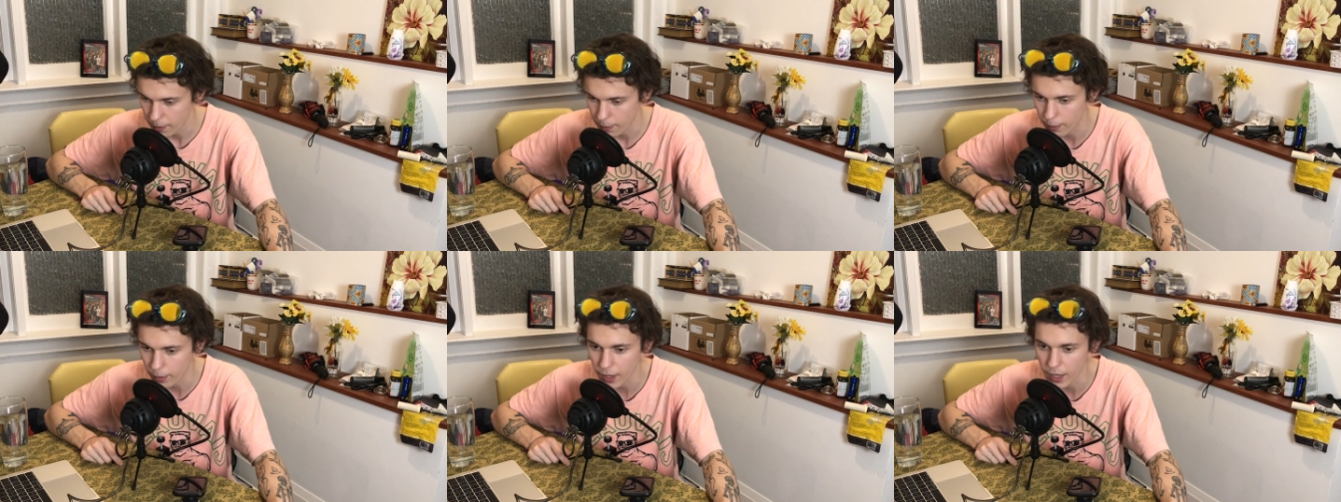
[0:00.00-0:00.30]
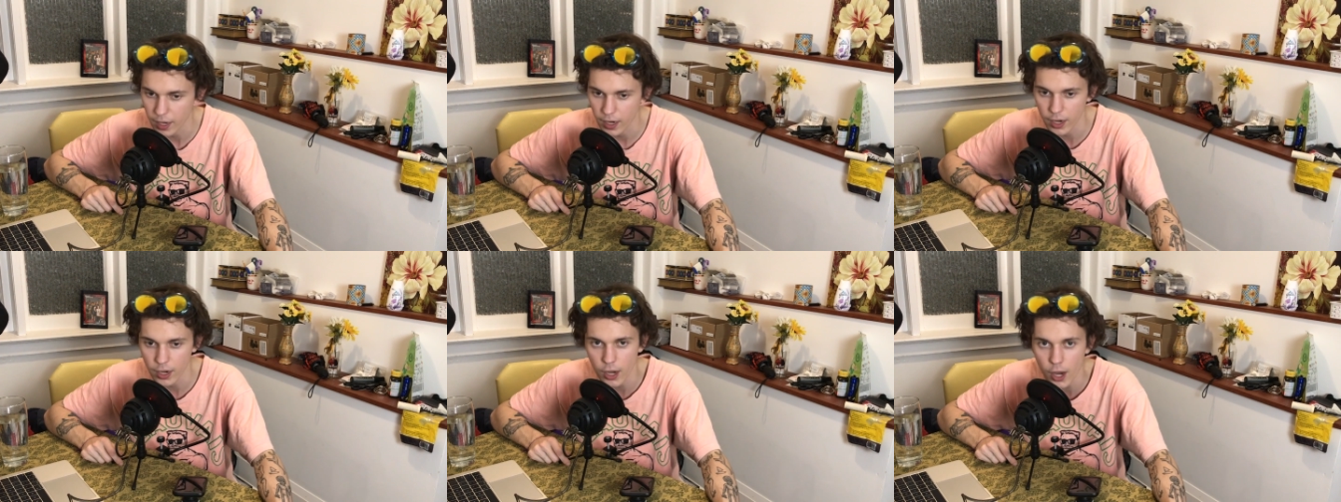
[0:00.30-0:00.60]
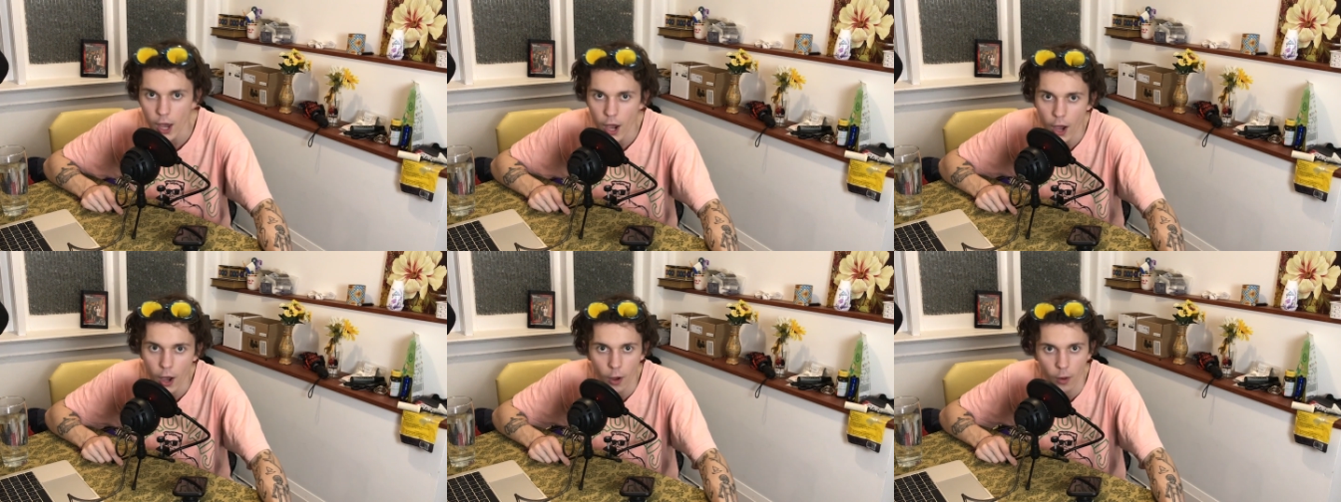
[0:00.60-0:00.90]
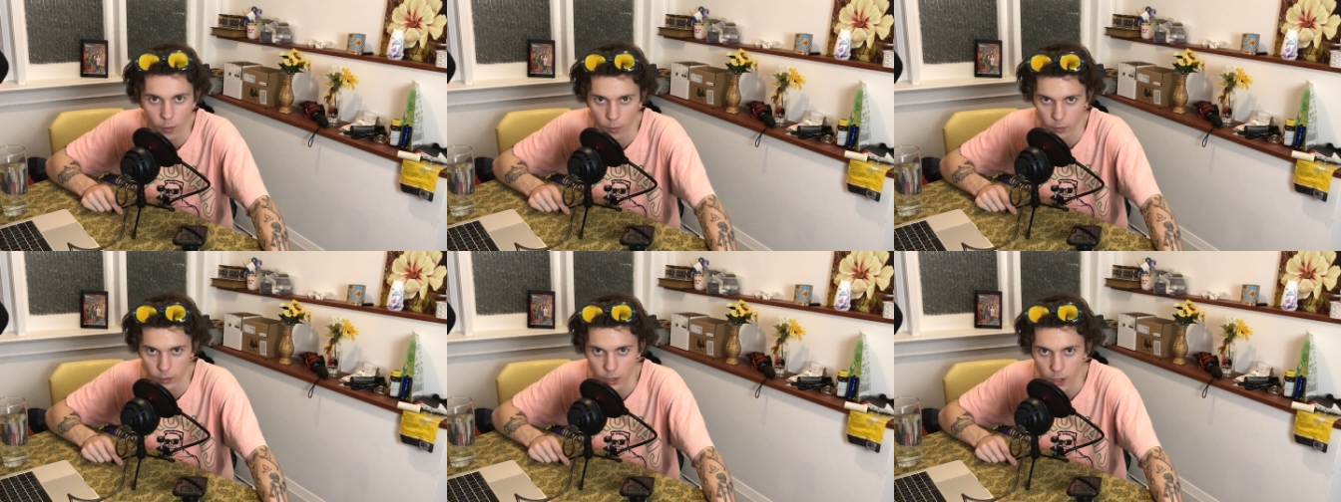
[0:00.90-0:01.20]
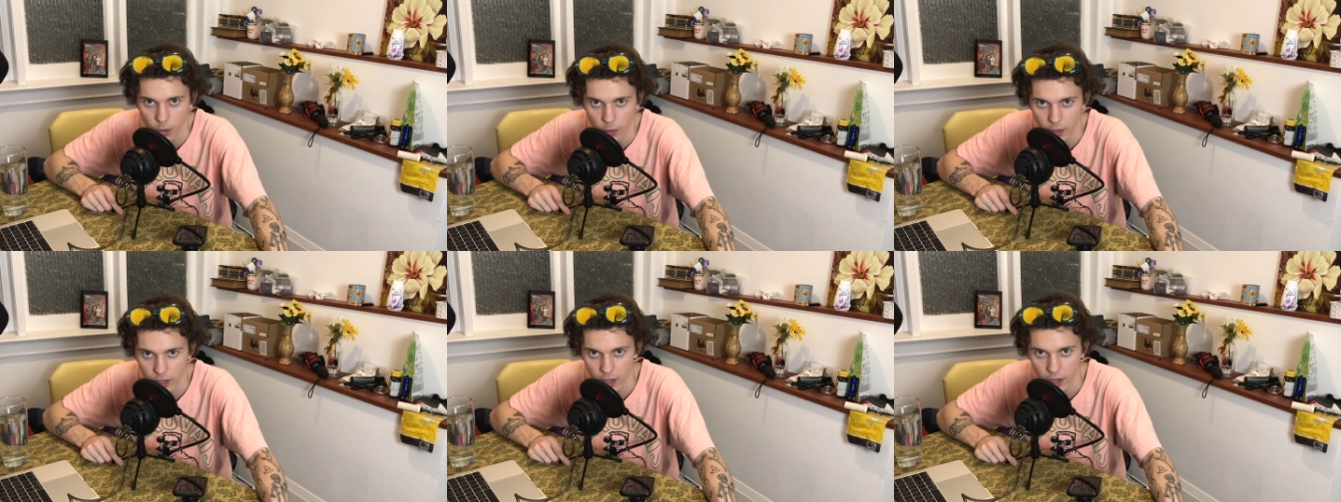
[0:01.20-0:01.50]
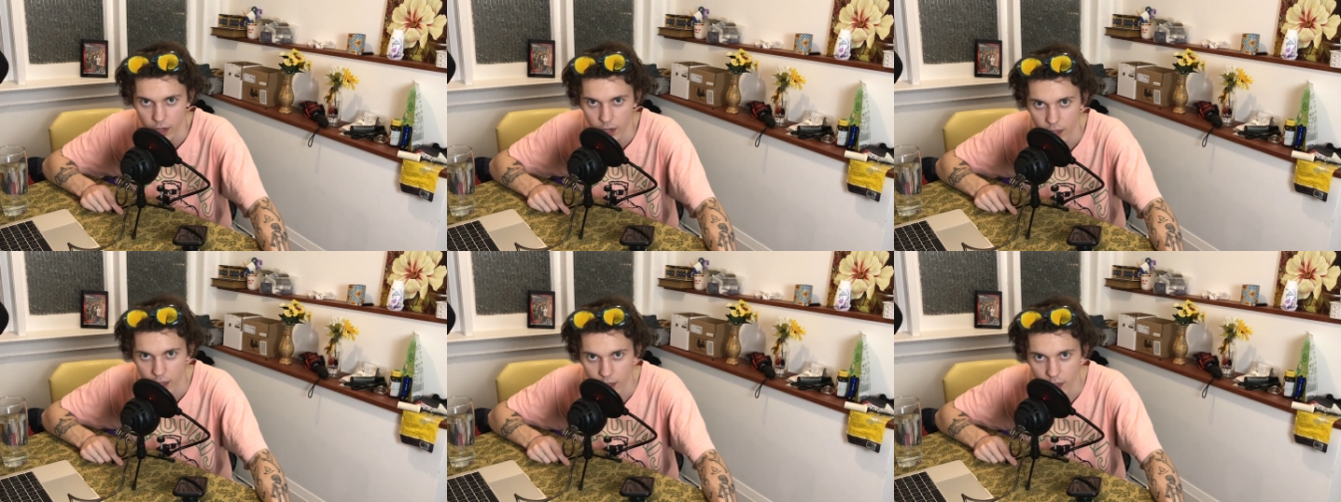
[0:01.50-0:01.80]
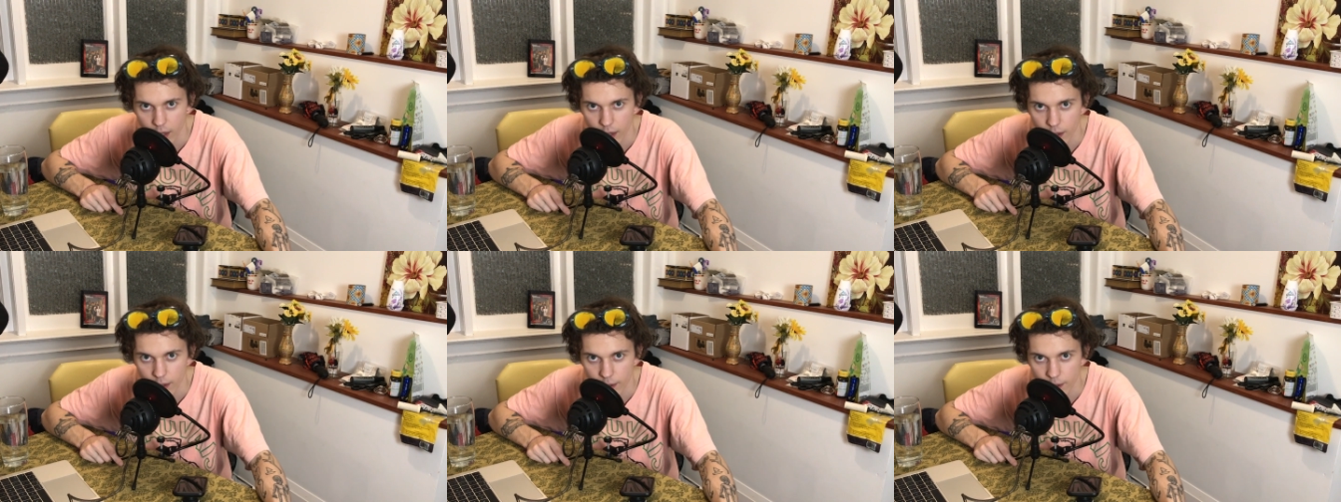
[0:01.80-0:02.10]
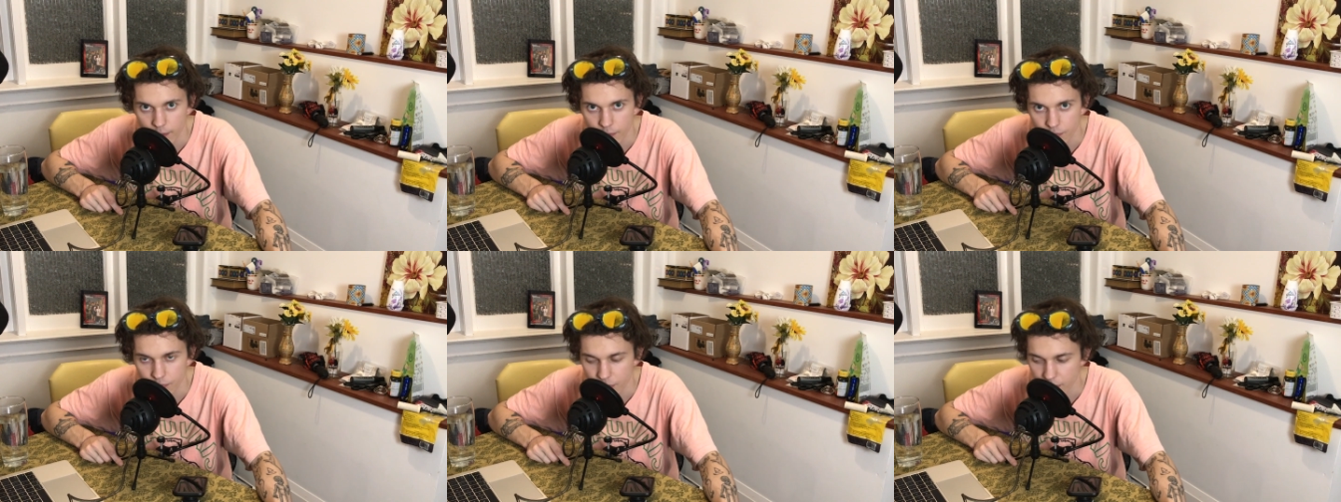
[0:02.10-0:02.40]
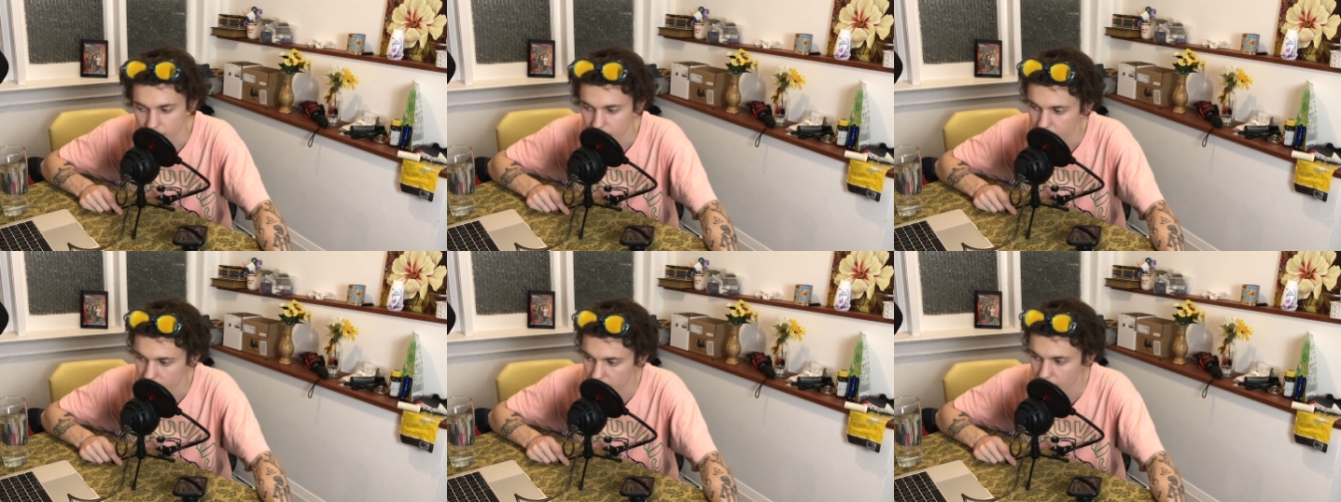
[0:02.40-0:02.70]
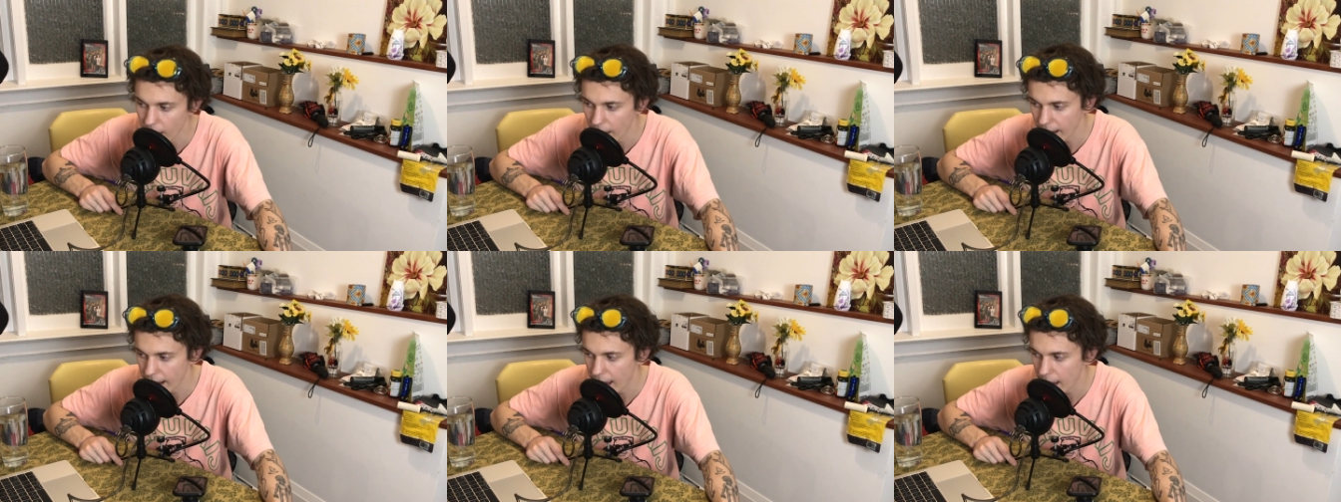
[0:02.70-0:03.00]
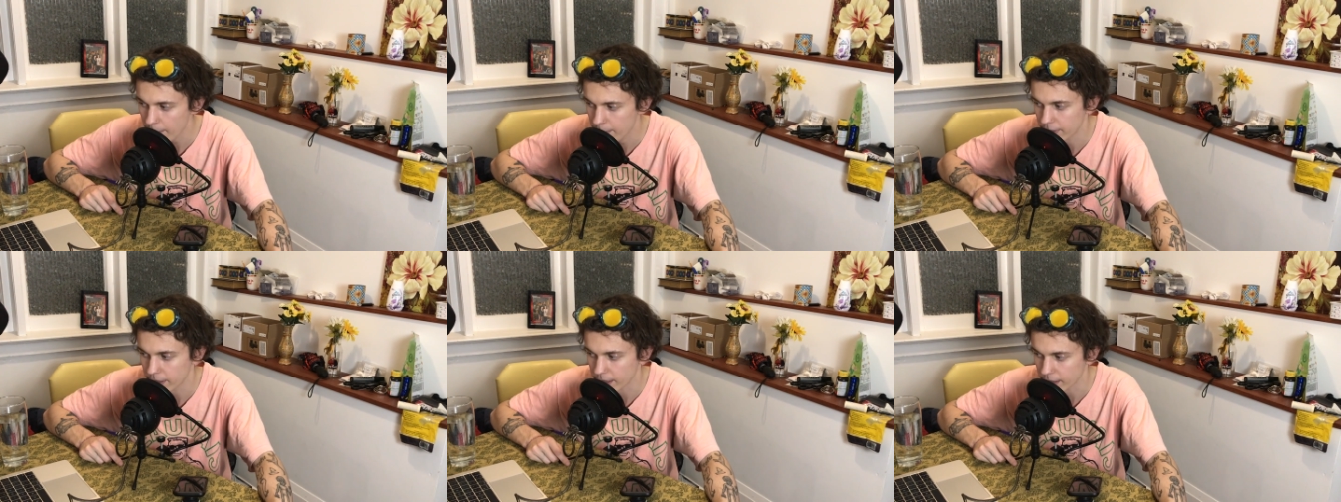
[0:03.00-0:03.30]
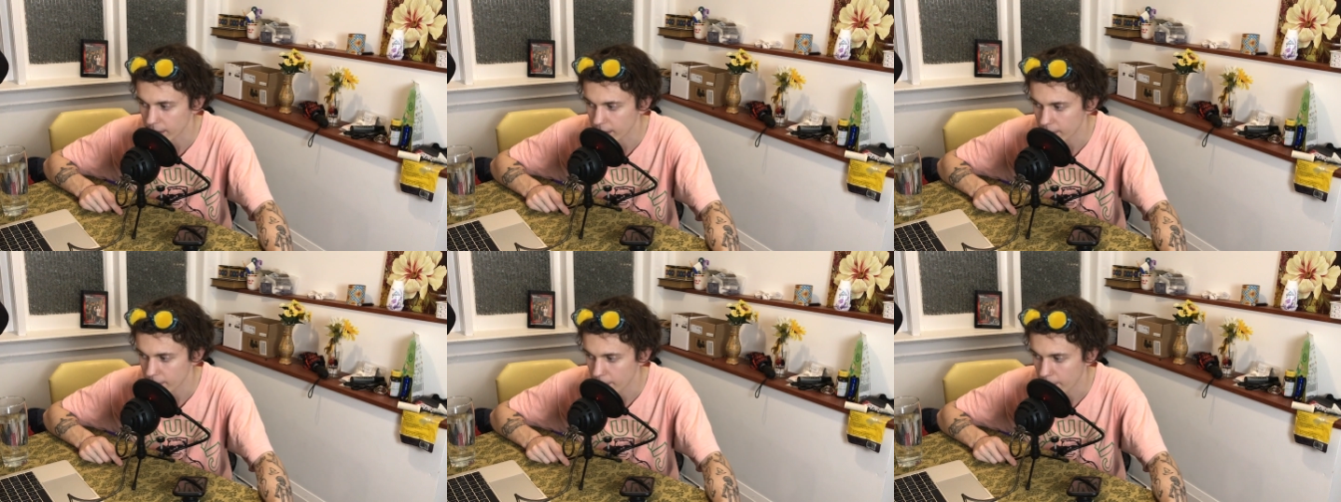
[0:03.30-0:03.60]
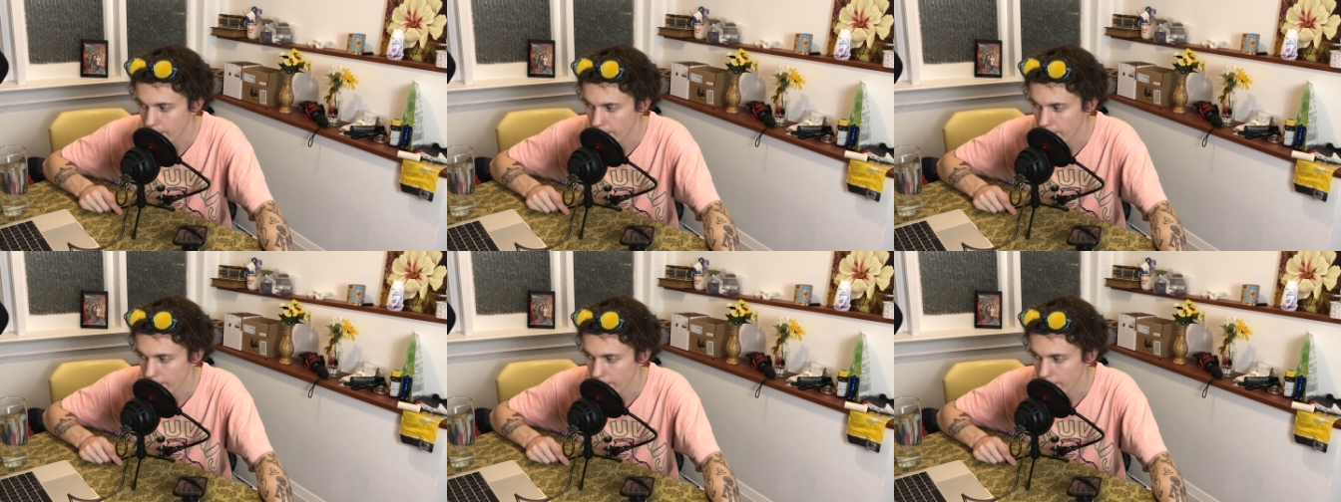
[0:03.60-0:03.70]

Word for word: But no, Logan. It's not happening.